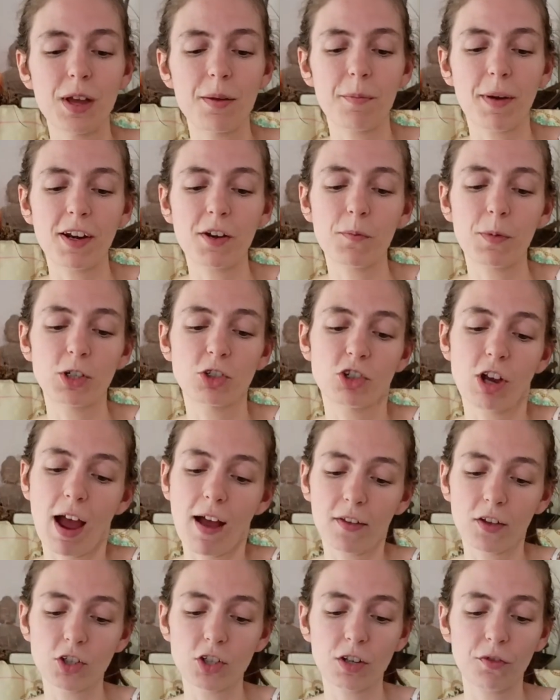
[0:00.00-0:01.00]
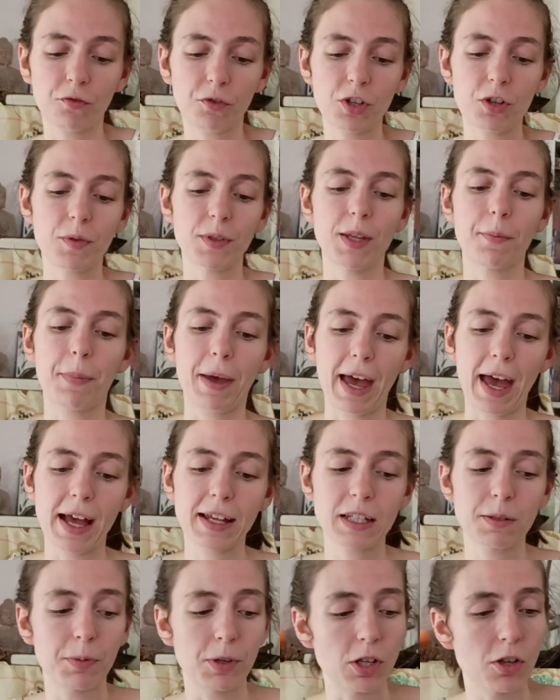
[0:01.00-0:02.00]
It might have been challenging for you in the
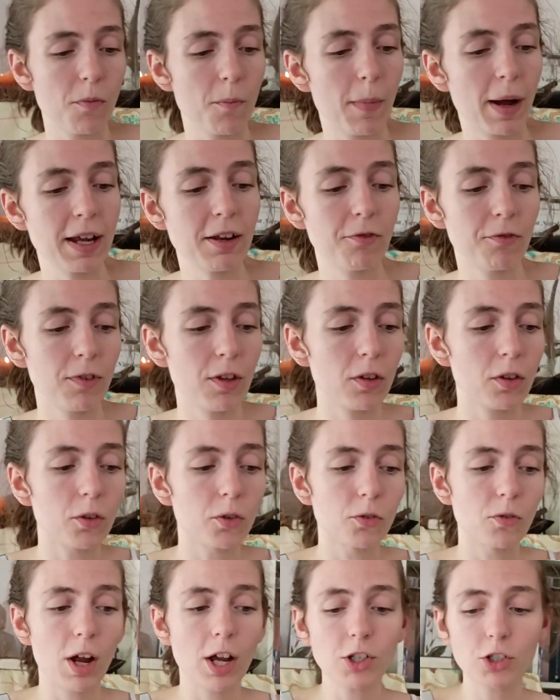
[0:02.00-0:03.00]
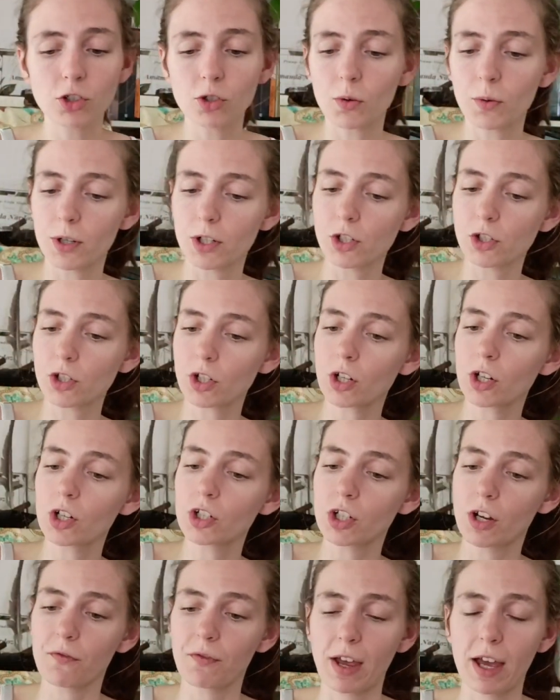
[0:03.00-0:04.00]
past, but you might feel a rush or a
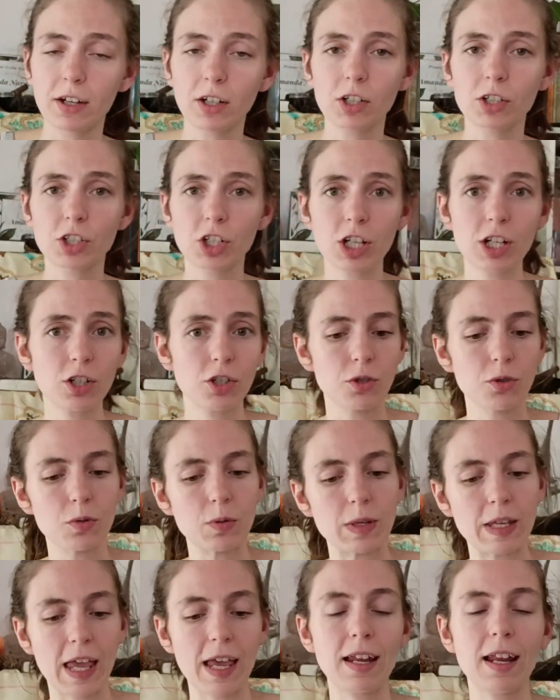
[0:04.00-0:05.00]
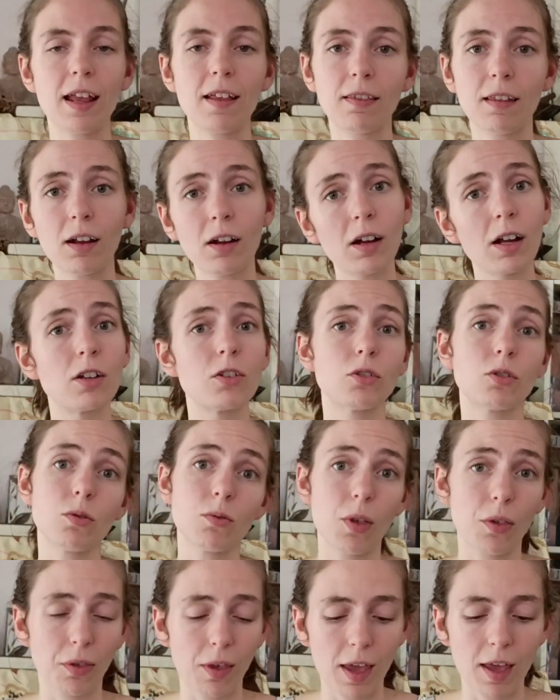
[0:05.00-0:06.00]
surge of energy to get in there and do
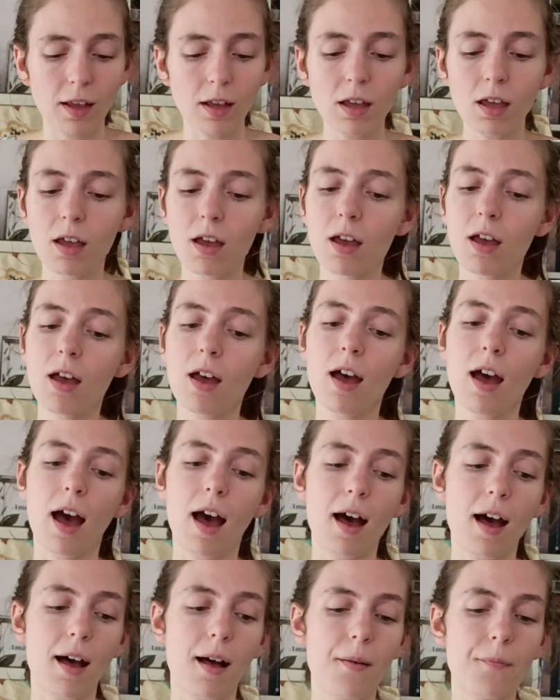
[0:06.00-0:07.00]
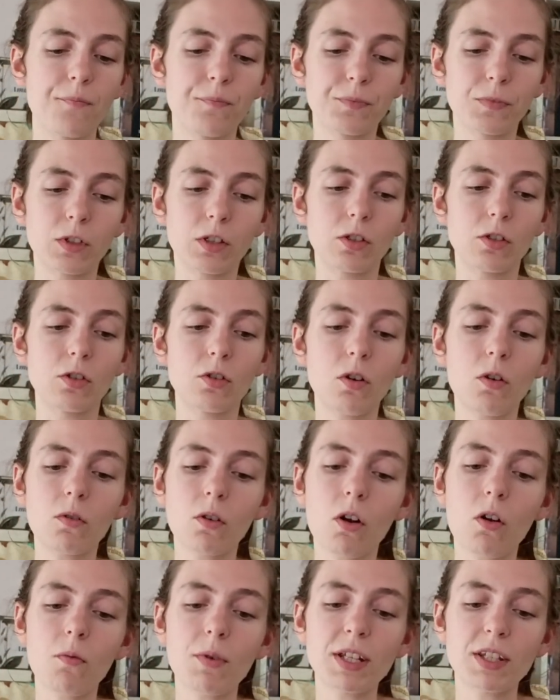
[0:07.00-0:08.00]
the thing. You don't
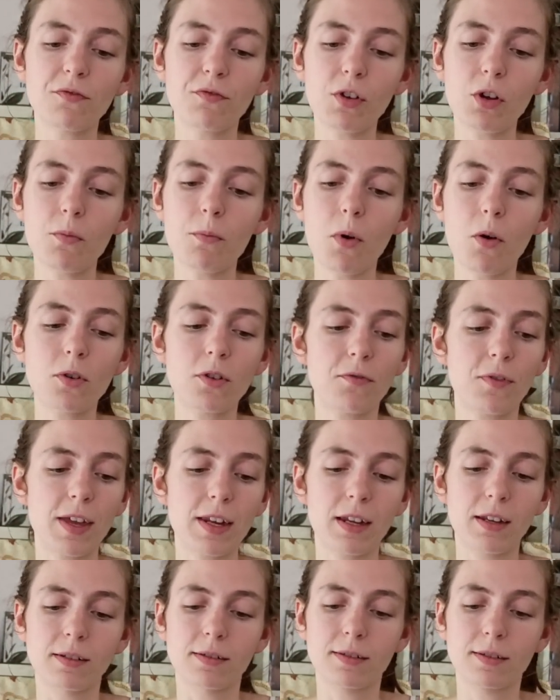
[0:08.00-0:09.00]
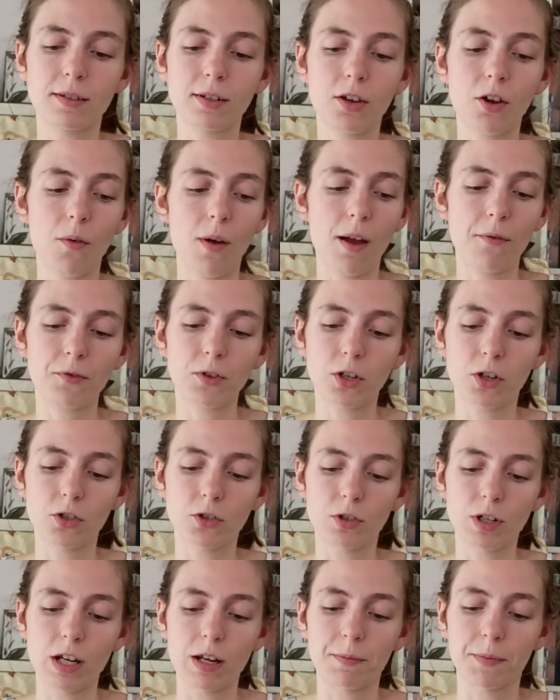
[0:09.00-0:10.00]
always feel motivated to go after your
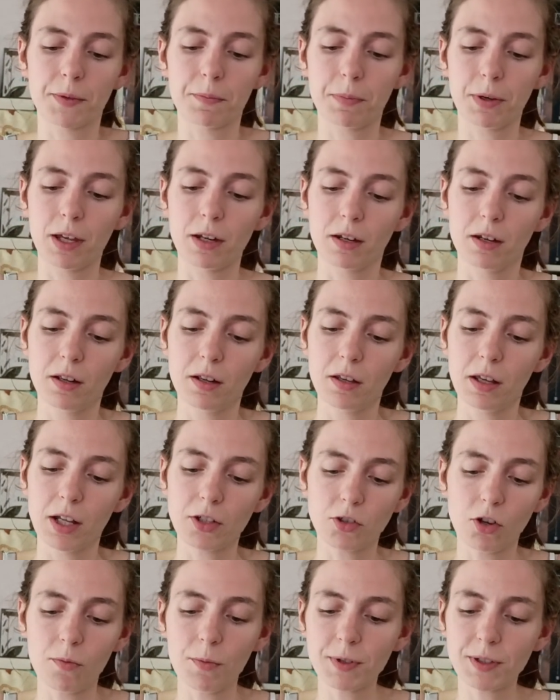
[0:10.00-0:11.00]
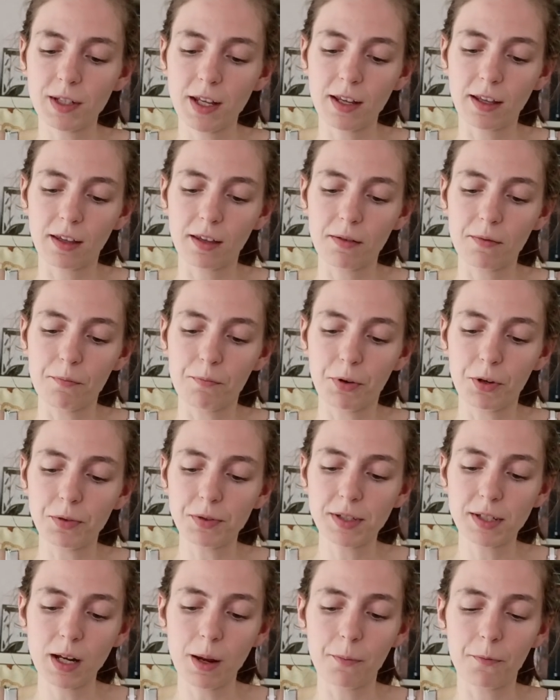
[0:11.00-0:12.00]
dreams, but it's almost like
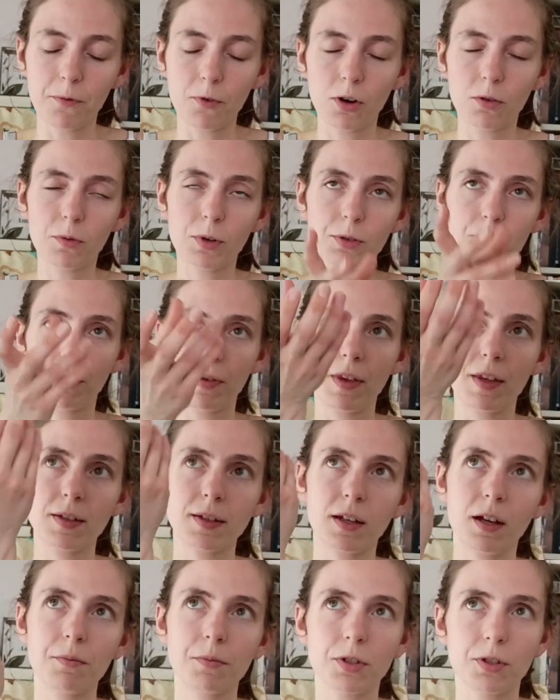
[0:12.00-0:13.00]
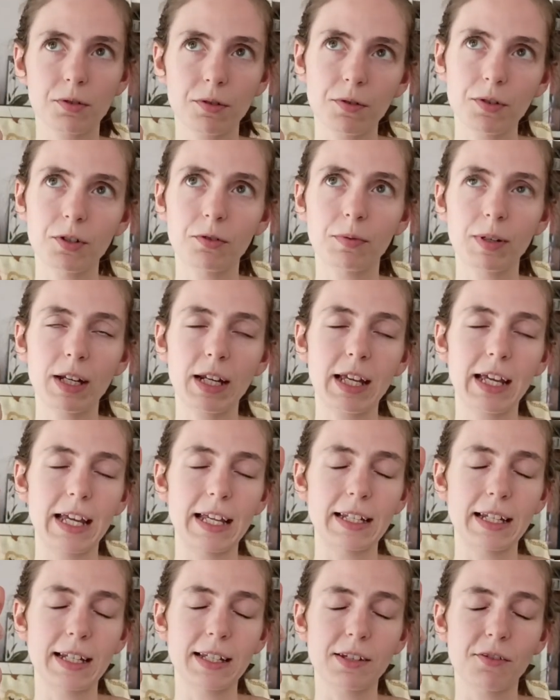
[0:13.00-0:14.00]
bold step forward. When this comes through in a reading,
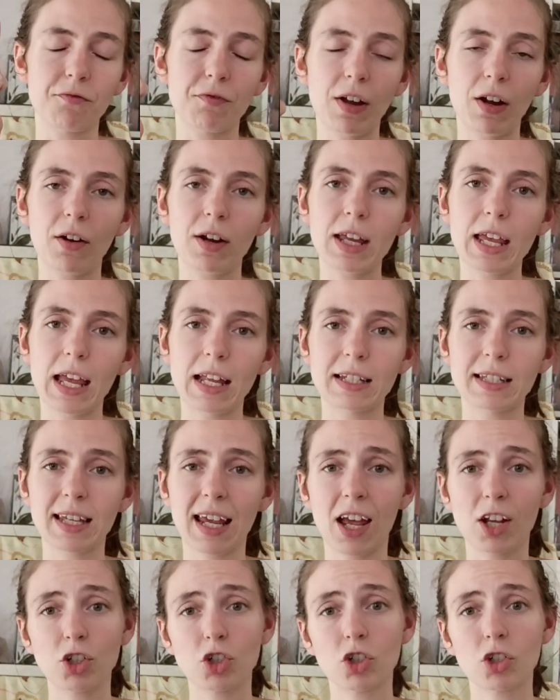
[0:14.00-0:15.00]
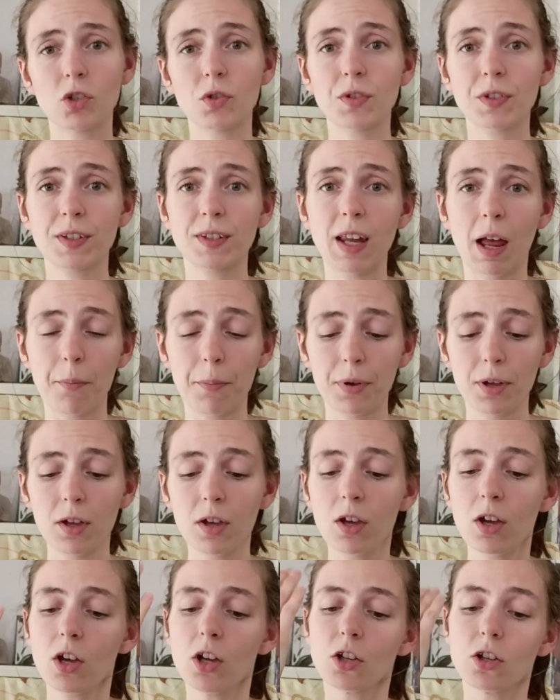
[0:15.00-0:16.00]
it is a very intentional step.
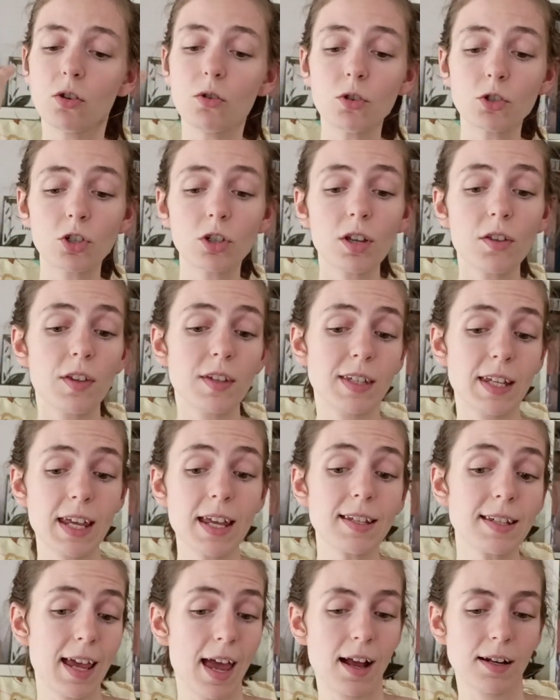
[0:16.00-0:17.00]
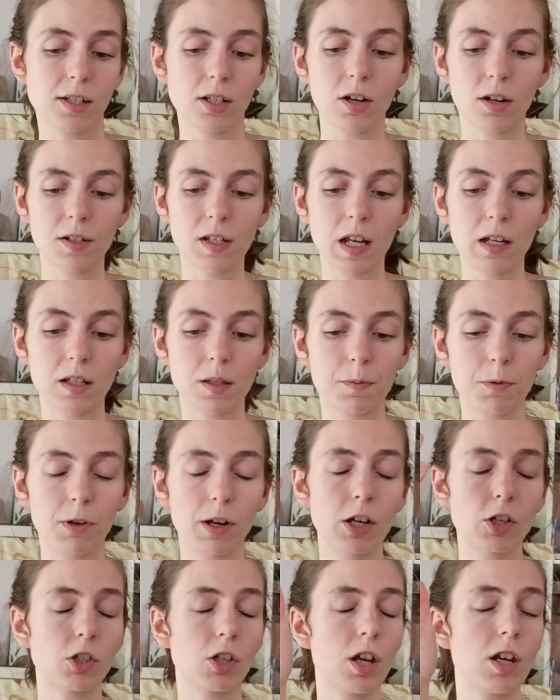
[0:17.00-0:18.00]
Usually this is acting on the
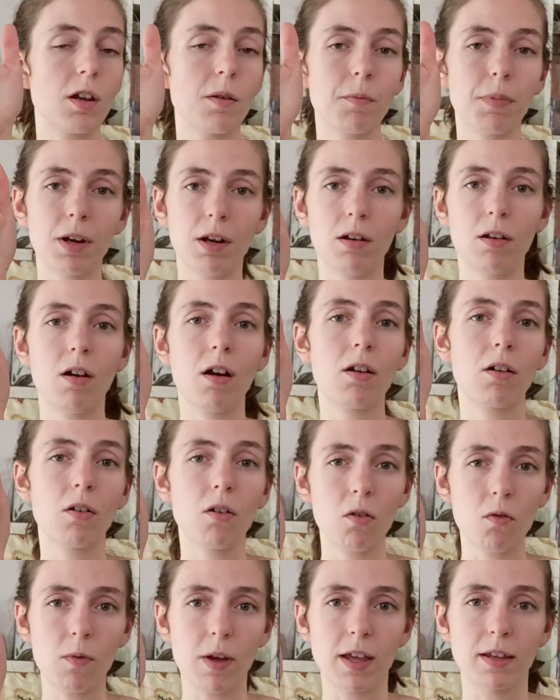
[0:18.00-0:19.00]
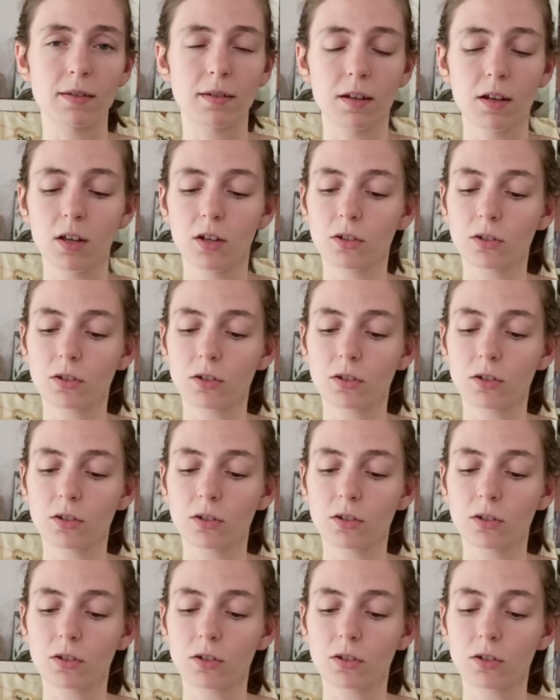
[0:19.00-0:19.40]
inspiration, but not always.